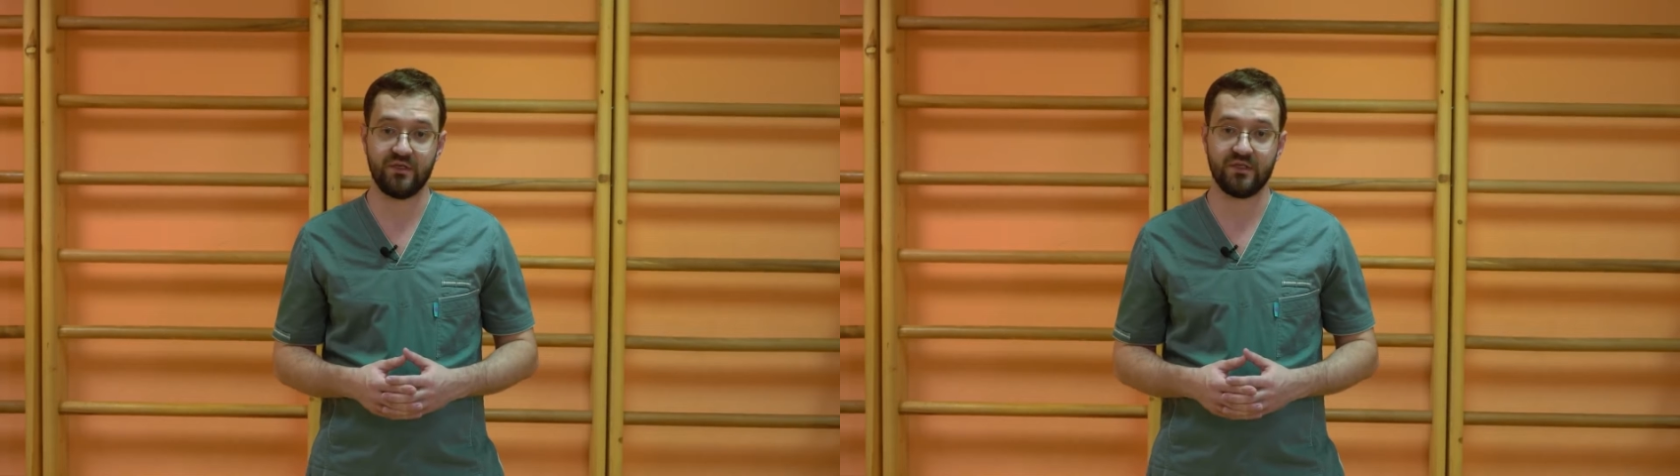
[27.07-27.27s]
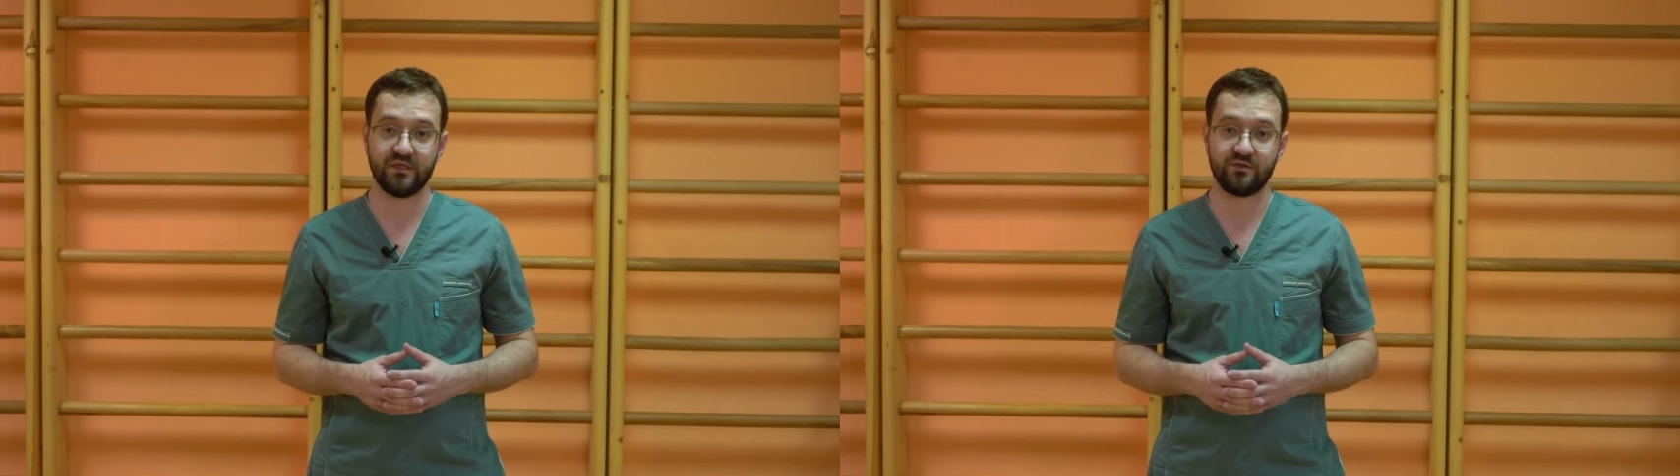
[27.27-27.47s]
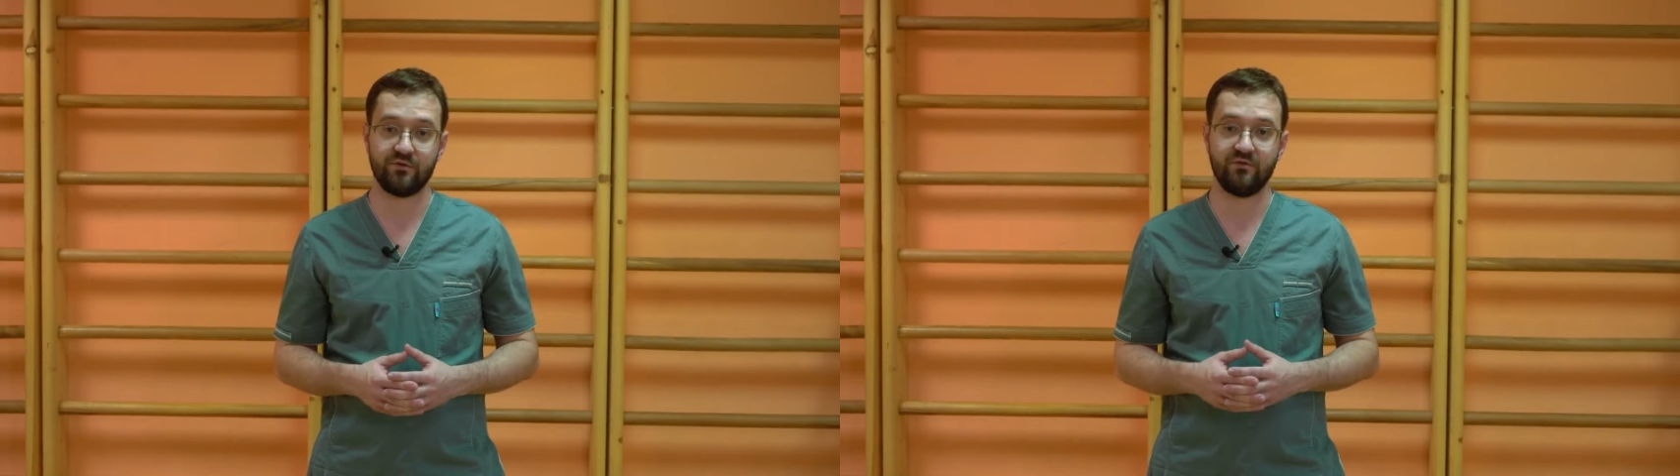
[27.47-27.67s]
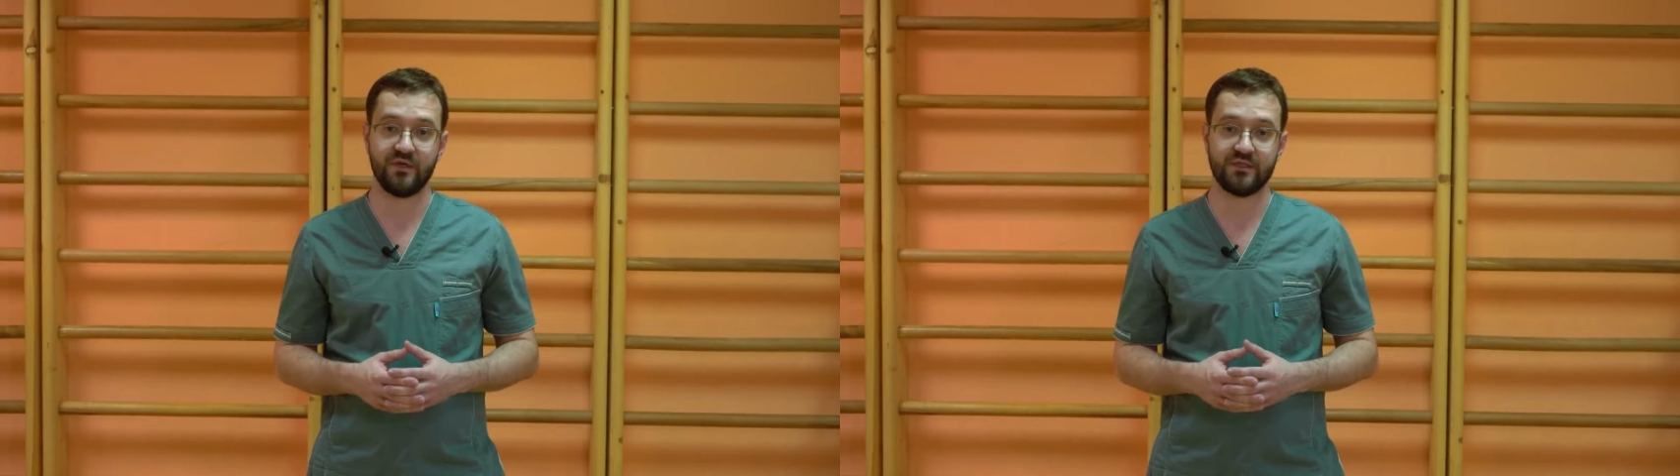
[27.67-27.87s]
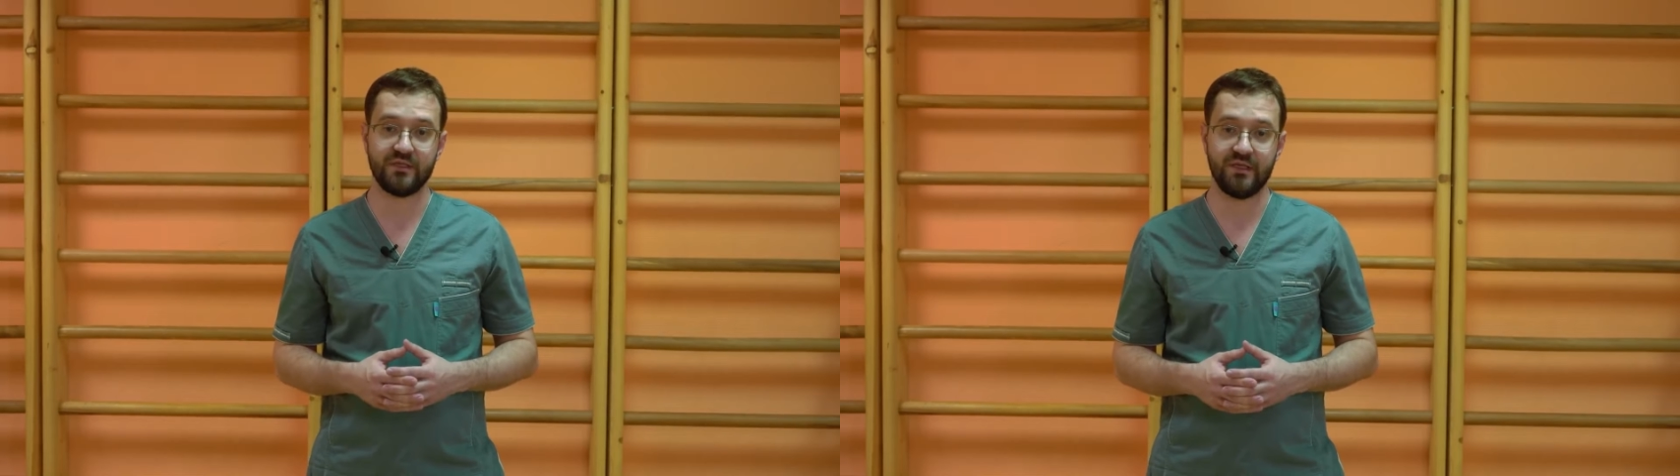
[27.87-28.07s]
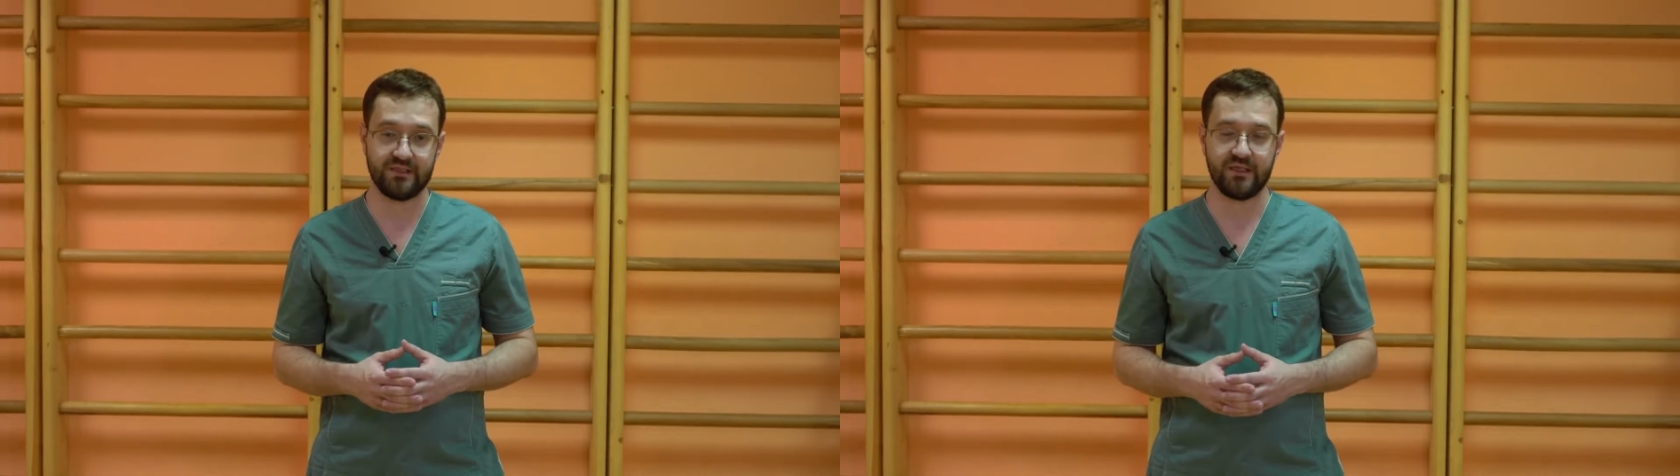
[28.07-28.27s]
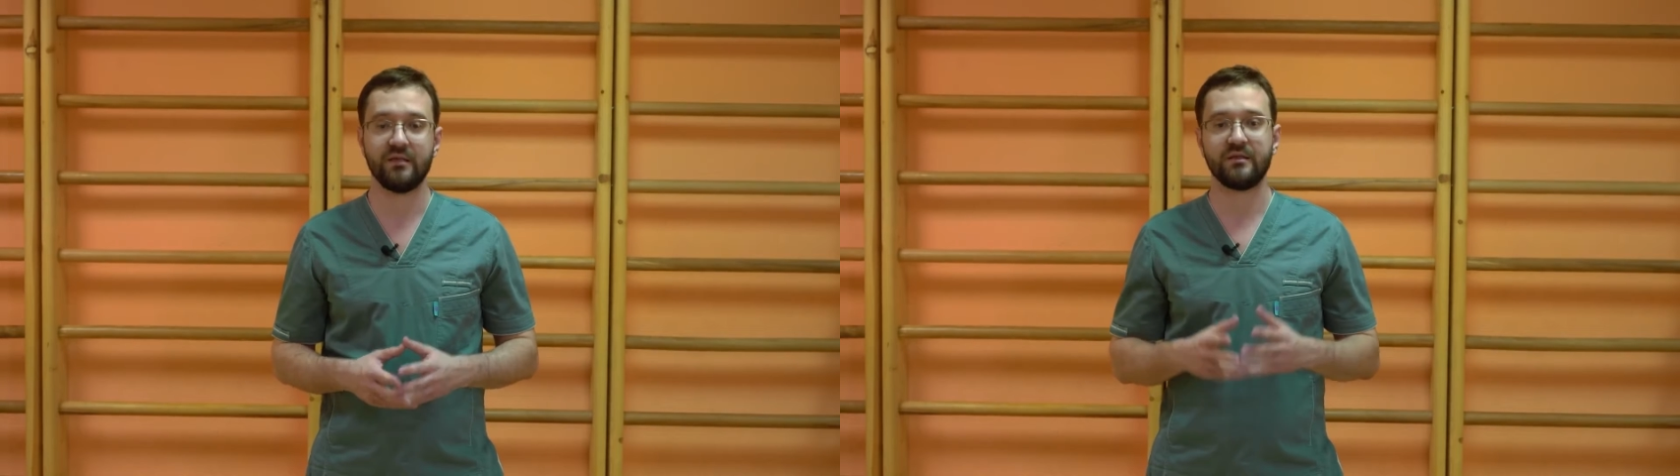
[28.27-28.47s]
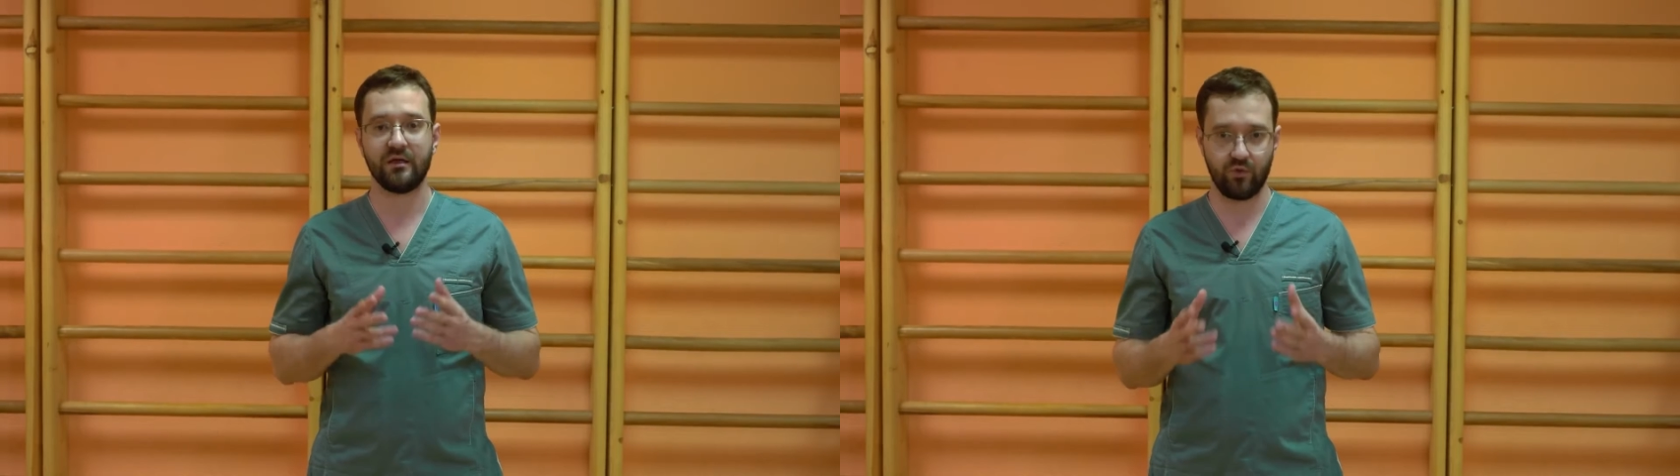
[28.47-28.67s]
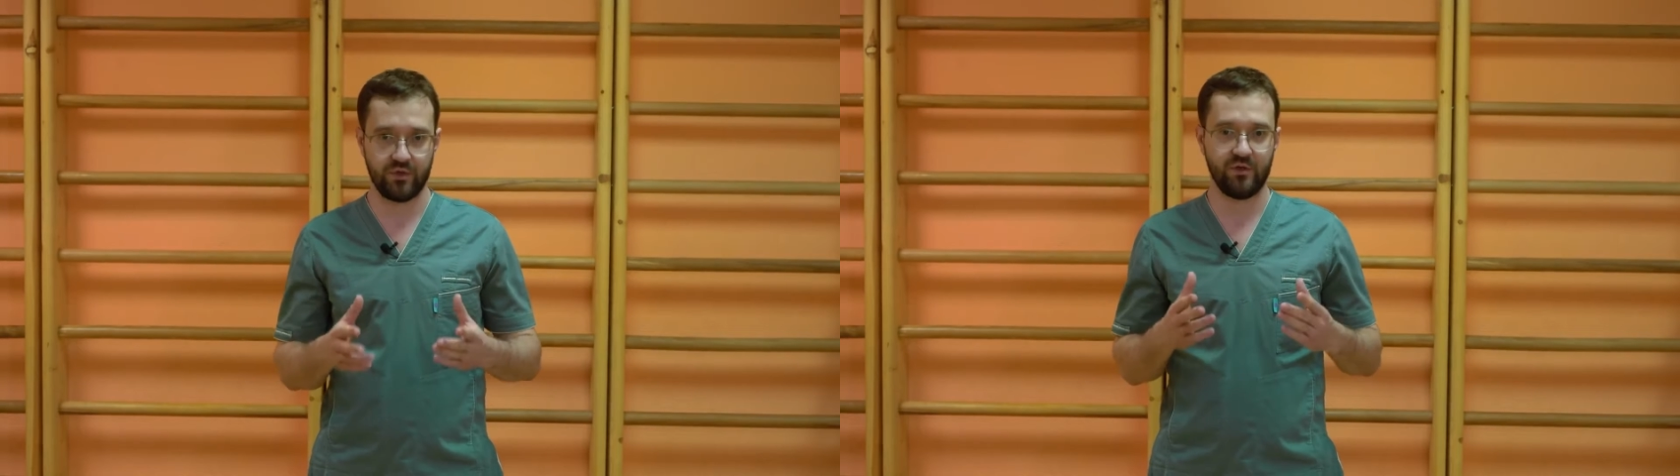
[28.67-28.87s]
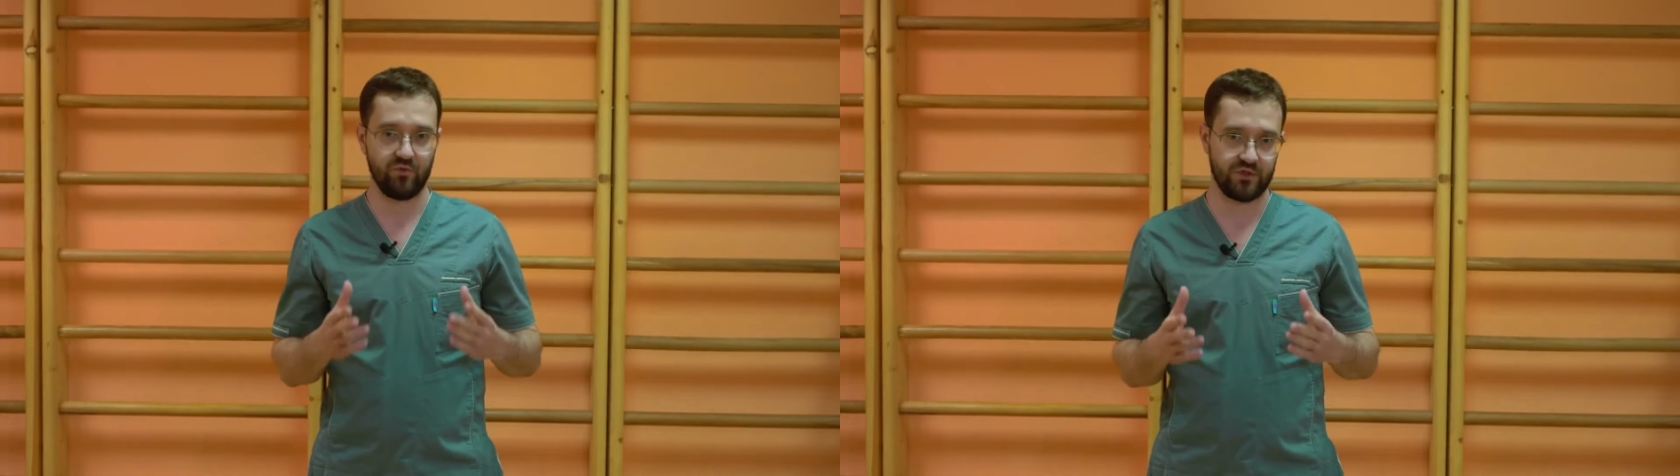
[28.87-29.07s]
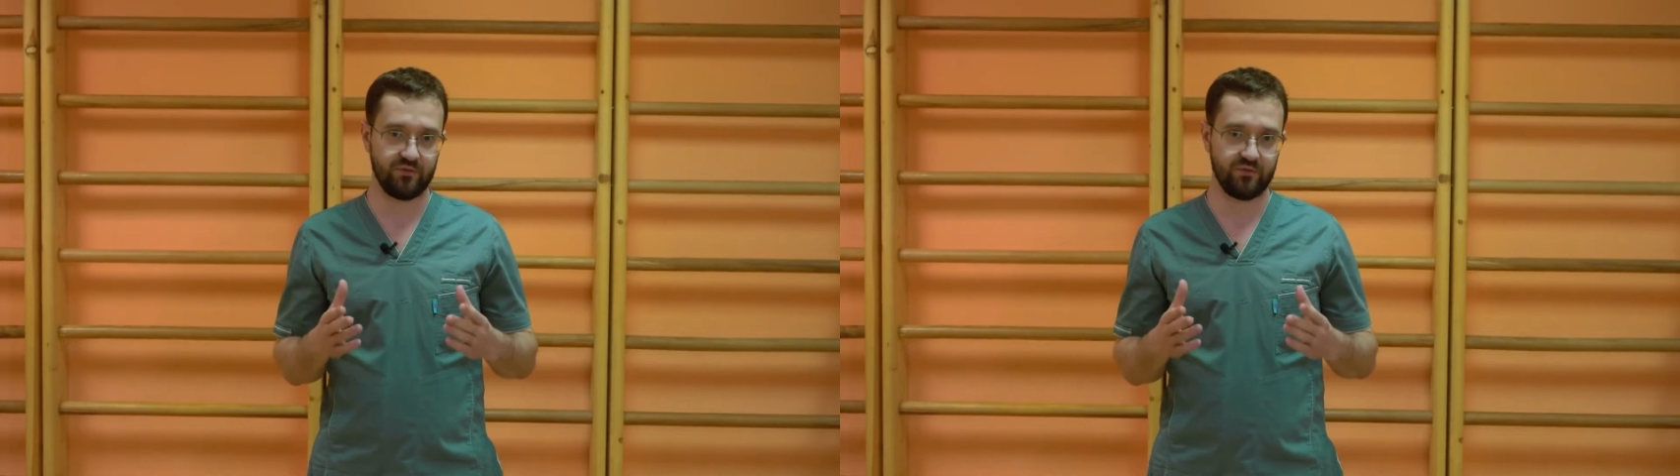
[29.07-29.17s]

if you have such a set of symptoms.